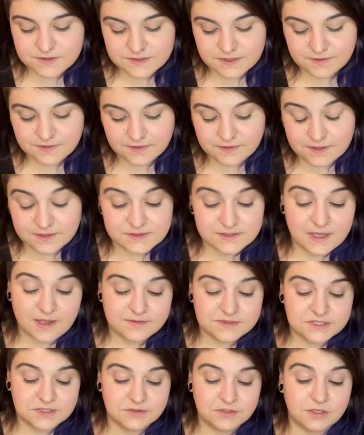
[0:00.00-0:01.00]
I think that's
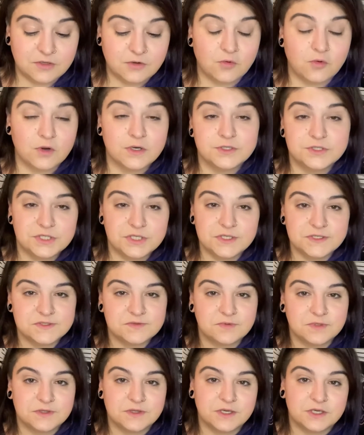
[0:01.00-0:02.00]
absolutely gorgeous
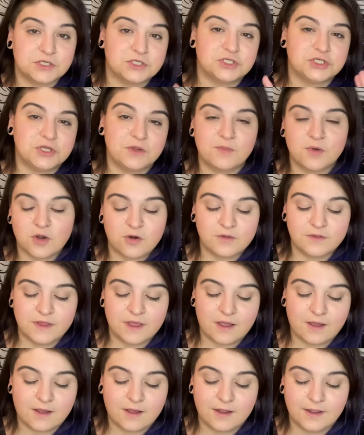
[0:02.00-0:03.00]
with like a shimmer on the
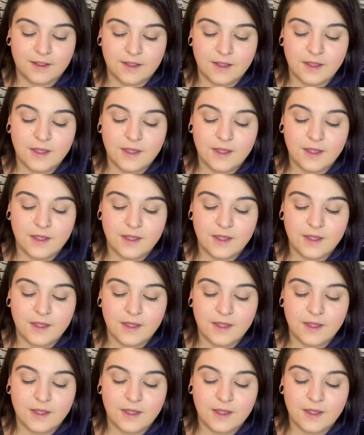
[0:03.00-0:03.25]
eye.